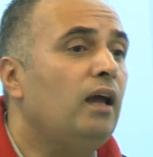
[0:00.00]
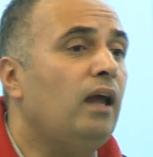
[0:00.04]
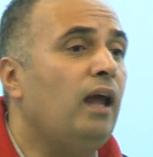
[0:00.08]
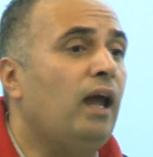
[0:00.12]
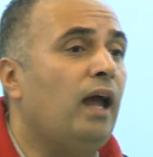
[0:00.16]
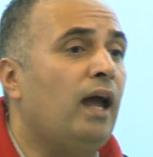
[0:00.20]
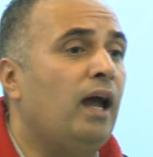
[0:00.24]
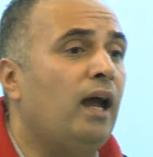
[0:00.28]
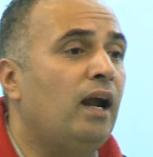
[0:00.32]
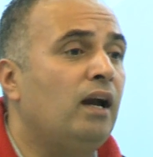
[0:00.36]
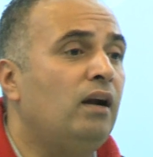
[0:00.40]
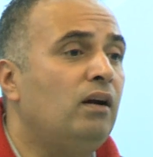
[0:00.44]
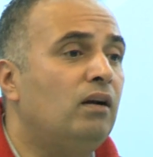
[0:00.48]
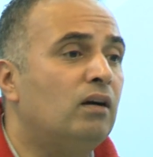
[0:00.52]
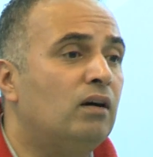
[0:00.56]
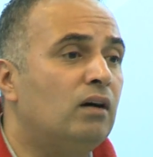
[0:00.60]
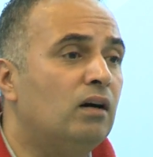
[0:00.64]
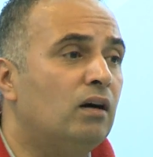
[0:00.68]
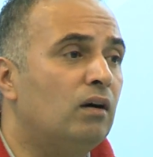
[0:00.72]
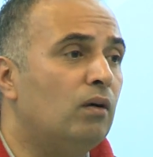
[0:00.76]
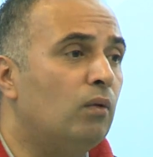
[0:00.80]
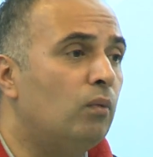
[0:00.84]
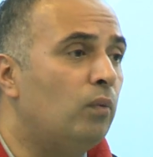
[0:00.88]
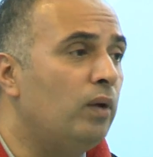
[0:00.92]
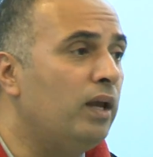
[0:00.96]
And
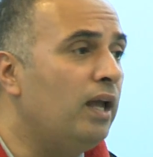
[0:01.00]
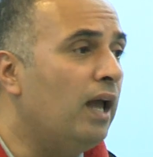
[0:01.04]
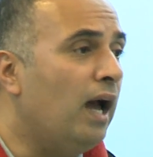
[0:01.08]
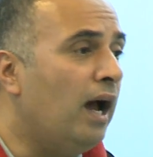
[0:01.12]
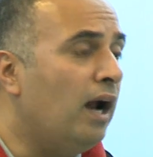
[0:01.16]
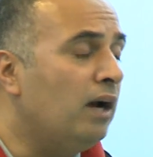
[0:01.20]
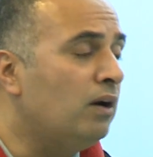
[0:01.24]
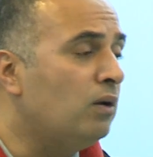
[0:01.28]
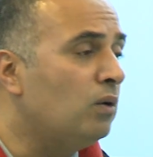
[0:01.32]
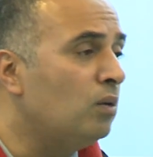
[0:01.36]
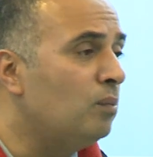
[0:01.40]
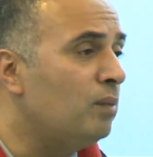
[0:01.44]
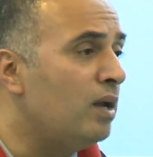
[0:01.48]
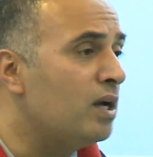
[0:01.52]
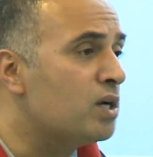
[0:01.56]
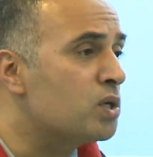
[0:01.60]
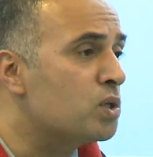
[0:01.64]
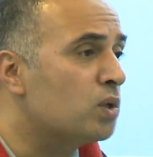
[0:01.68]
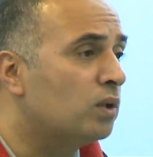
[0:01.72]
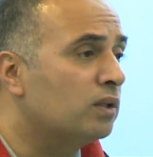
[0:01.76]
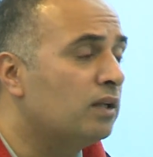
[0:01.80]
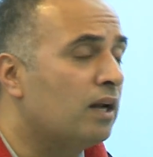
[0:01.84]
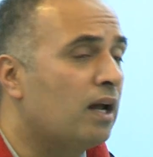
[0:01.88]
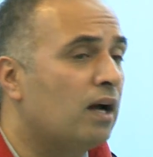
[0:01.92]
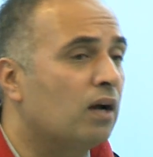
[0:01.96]
we had to make
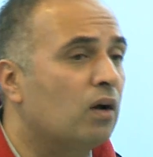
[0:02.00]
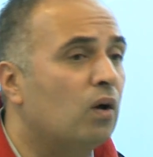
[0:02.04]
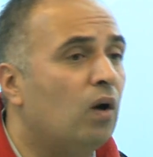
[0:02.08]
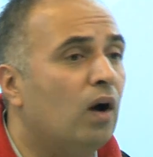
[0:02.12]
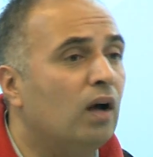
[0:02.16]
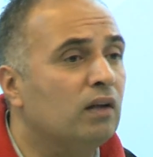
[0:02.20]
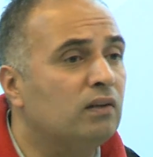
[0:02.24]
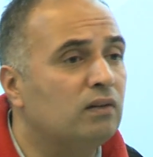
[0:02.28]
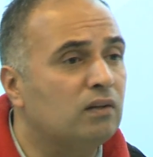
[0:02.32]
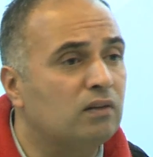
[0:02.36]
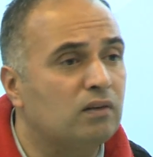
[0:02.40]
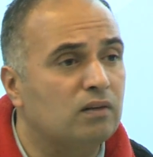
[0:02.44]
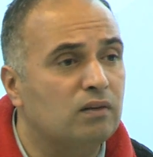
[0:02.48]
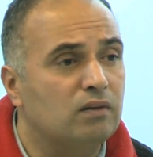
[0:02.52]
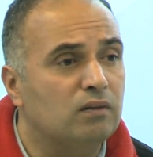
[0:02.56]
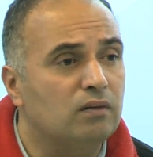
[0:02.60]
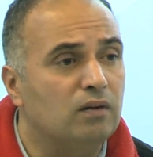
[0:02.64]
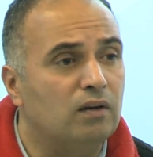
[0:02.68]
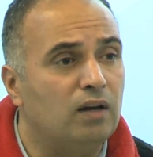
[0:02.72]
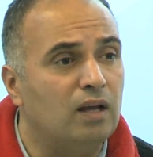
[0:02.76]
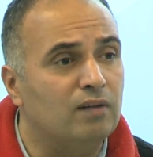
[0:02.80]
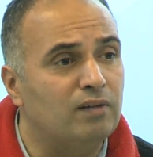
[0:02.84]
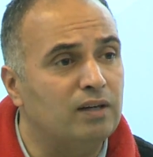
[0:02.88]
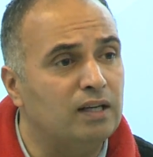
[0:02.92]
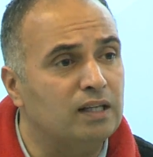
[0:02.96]
sure that our costs
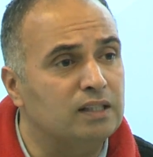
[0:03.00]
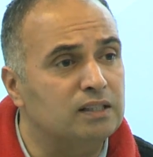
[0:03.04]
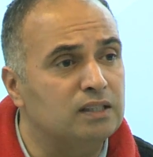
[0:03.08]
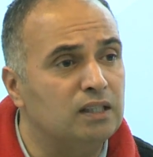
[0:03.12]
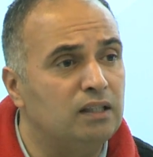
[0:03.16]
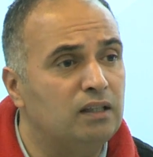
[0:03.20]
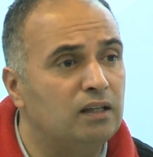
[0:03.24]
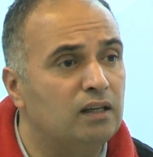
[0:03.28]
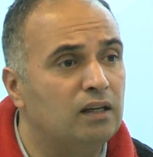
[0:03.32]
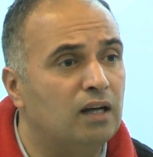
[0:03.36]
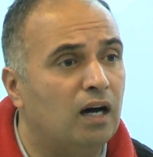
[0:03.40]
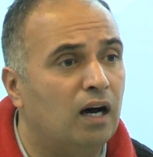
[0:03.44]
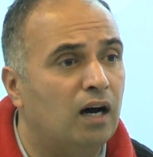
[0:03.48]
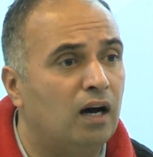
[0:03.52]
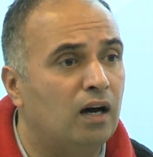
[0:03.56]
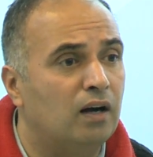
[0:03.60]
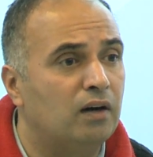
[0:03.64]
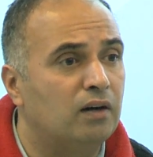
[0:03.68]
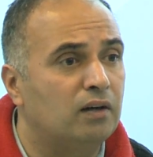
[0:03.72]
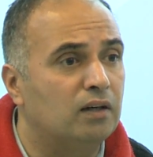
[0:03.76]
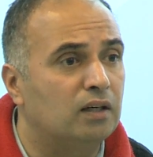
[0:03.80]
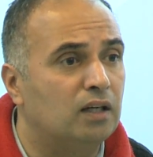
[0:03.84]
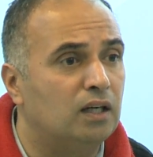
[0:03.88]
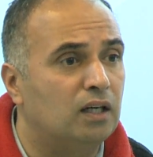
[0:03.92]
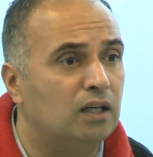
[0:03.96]
never exceeded
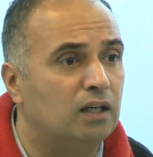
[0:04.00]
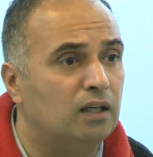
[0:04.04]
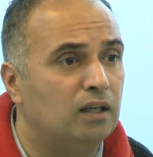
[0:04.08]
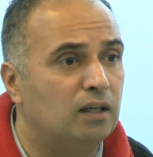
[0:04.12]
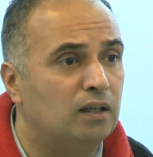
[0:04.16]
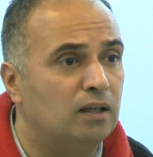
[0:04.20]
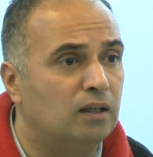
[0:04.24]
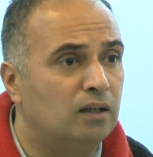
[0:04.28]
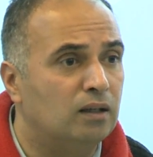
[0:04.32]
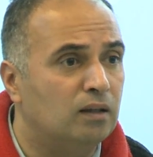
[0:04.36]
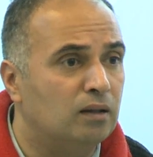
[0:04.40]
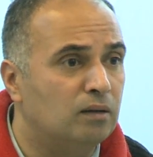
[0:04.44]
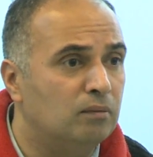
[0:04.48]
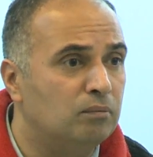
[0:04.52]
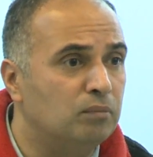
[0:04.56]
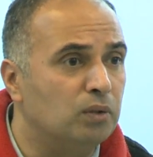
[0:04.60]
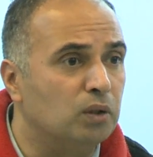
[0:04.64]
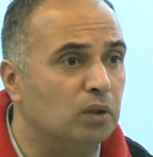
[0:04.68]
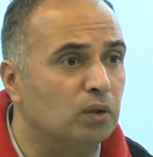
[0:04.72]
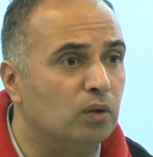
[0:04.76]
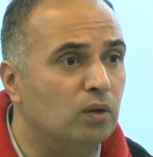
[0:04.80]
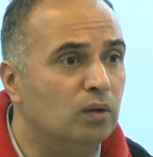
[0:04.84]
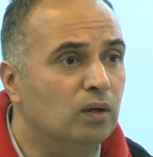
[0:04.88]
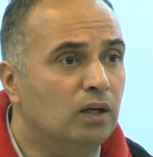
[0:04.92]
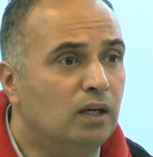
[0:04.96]
our, you
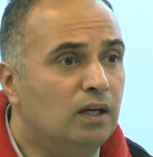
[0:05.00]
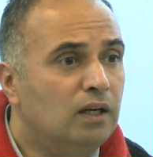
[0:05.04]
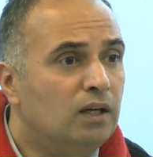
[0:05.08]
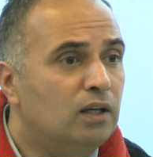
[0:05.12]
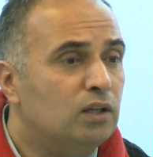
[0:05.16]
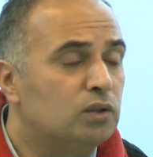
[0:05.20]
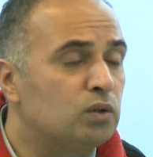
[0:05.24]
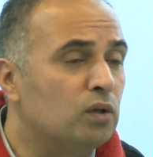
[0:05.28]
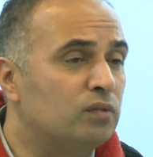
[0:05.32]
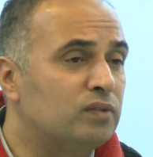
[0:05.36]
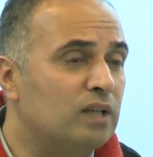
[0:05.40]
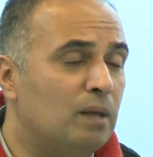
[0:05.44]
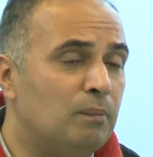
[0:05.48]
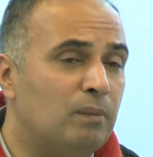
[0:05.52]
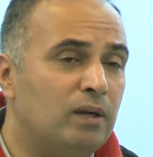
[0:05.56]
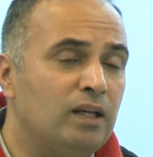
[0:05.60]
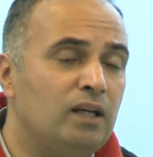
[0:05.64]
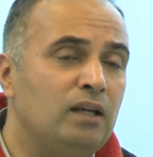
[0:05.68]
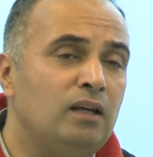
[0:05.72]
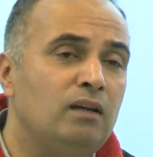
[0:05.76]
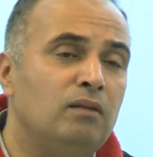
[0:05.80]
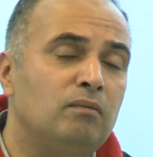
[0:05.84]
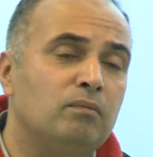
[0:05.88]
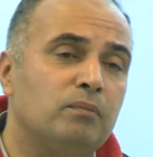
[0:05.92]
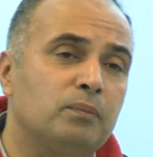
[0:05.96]
know, so if
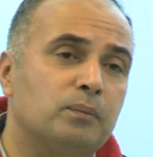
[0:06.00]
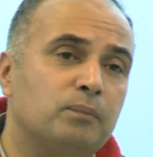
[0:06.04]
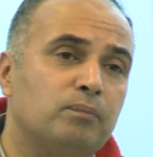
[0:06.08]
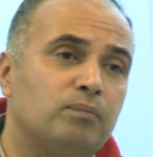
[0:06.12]
somebody